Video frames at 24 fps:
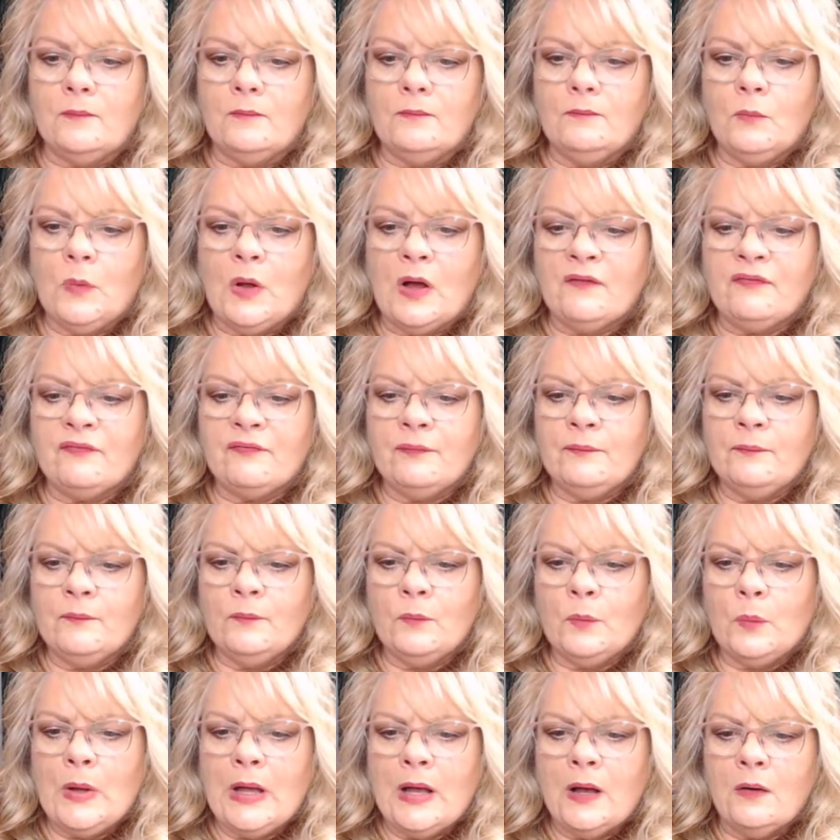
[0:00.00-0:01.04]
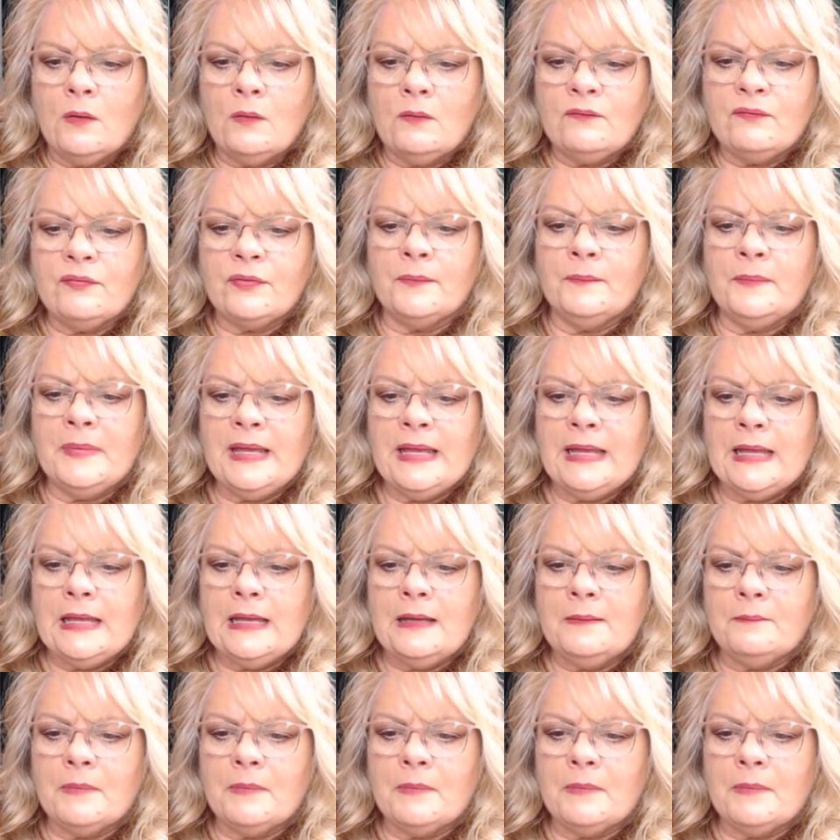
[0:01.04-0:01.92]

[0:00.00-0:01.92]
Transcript: Well, for me,